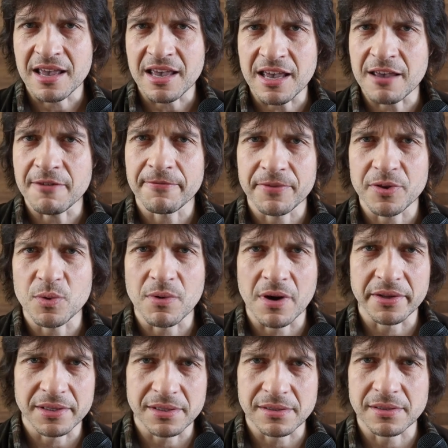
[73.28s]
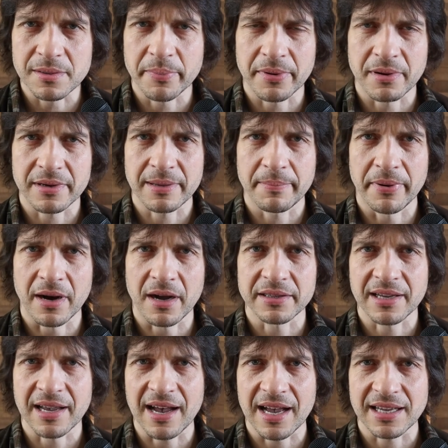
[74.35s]
if you want to support the
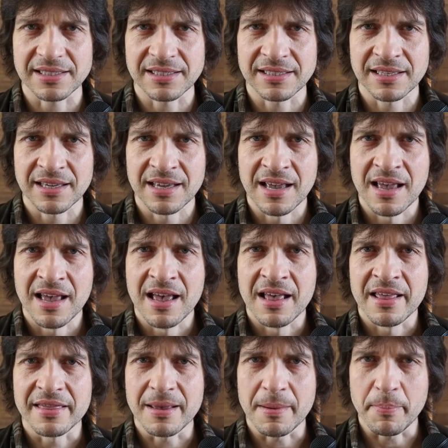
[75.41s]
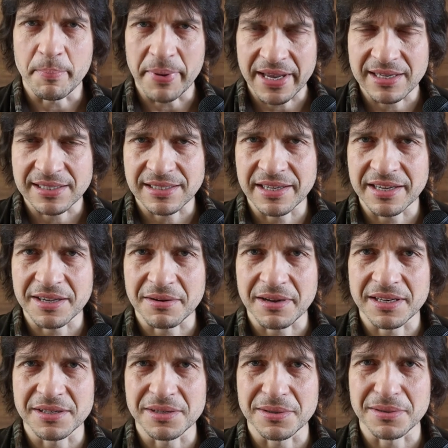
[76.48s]
podcast, the biggest thing you
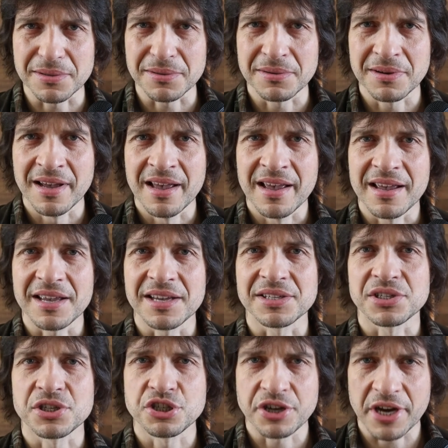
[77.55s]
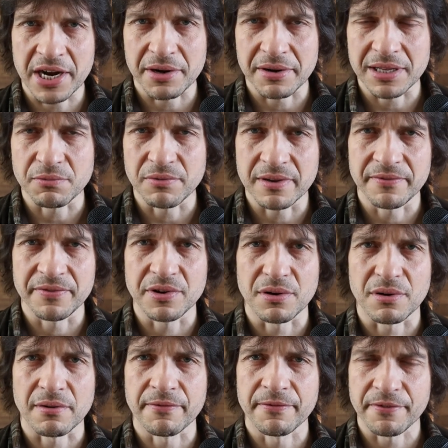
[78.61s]
can do is share it with
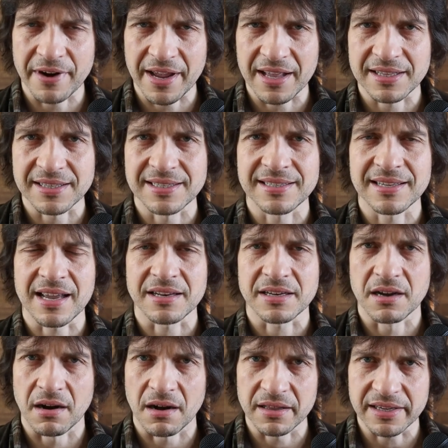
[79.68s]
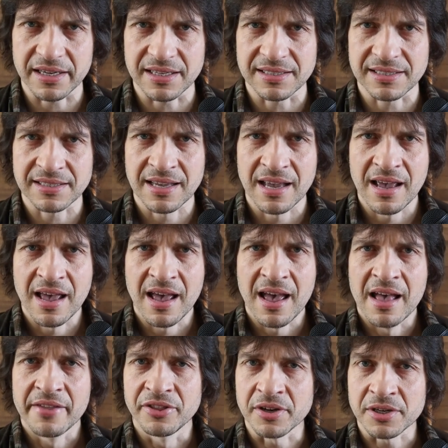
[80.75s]
your friends and colleagues.
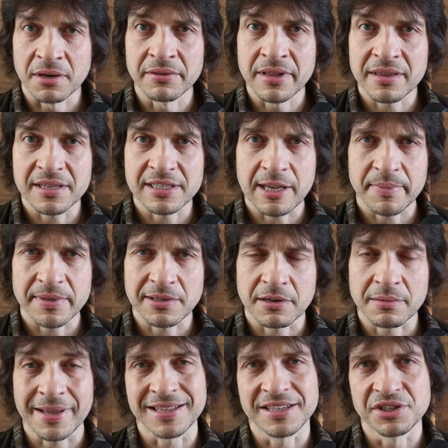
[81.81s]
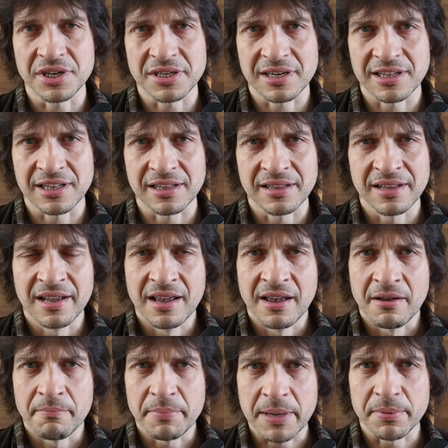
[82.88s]
Not only this episode, but in general,
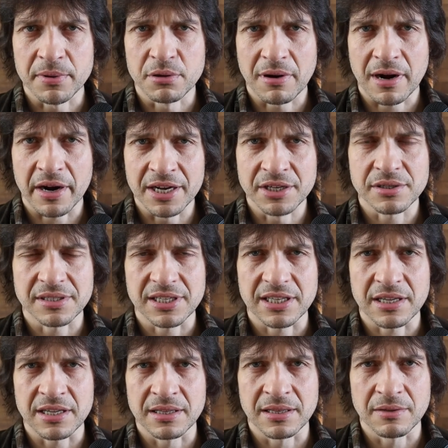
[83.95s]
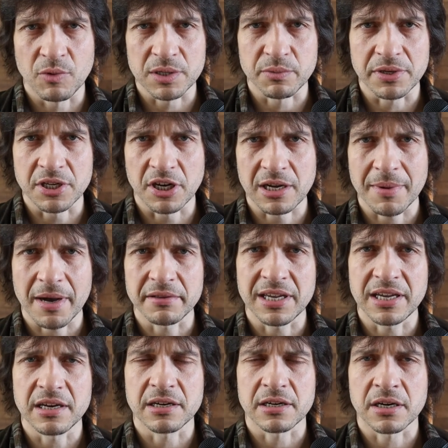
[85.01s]
people who are interested in what we talk about
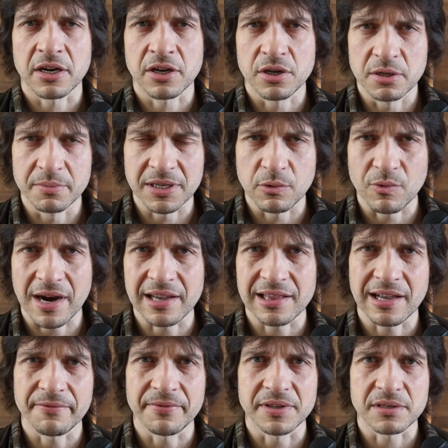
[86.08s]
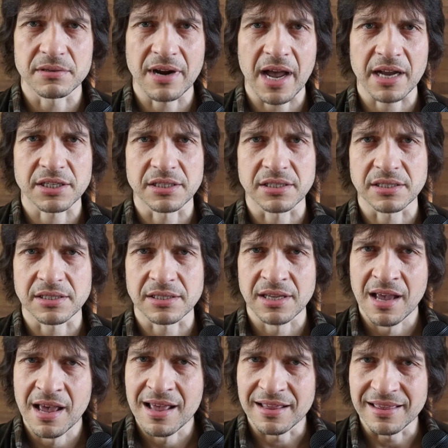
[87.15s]
here, human-wildlife interactions,
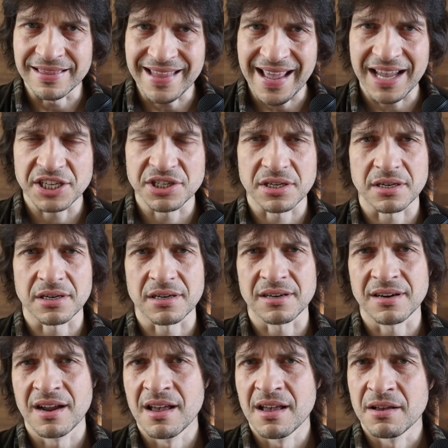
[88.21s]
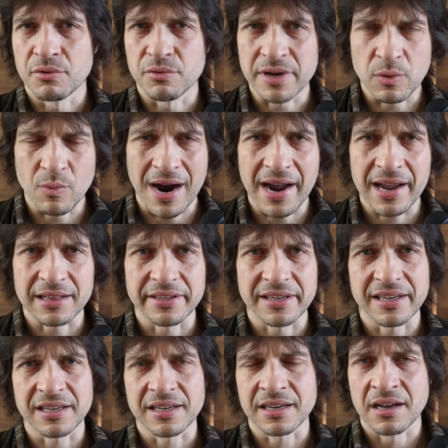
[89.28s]
nature,
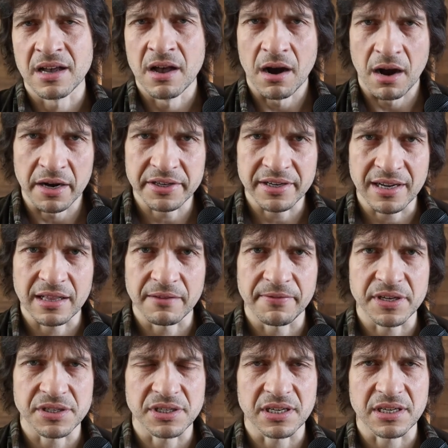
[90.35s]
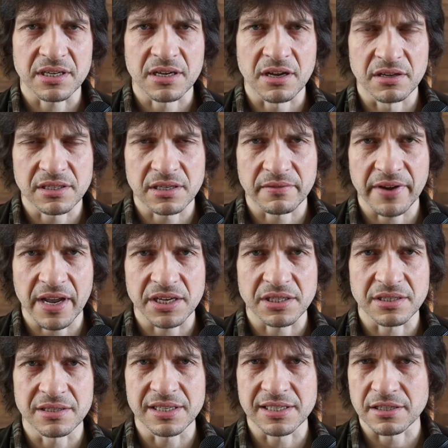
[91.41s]
rewilding, hunting and fishing,
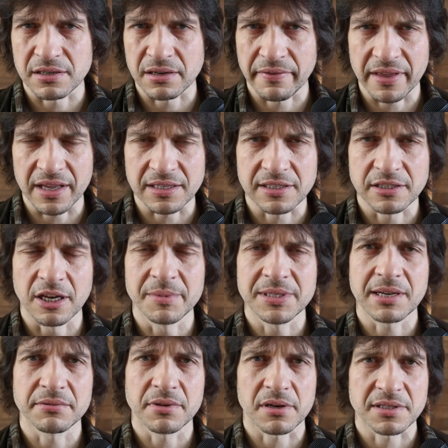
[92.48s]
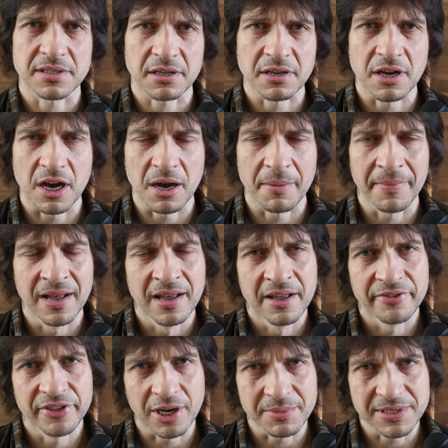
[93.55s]
conservation, this sort of things. Tommy'sOutdoors.com,
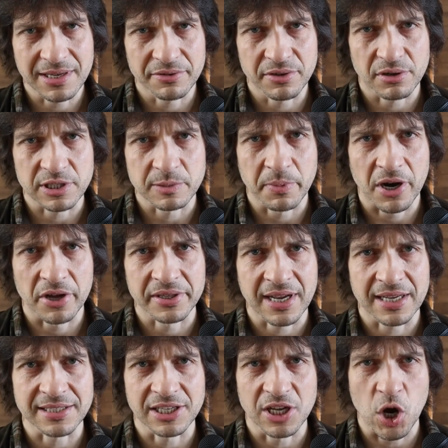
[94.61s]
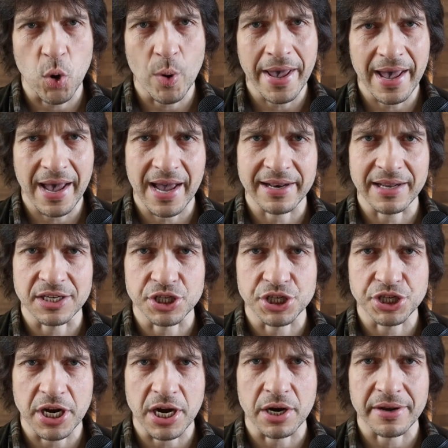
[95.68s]
Tommy's Outdoors podcast. Go ahead and
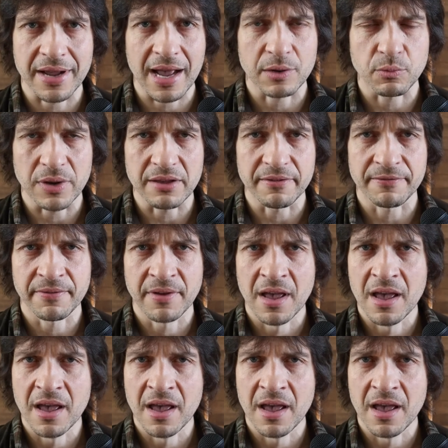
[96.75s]
share that with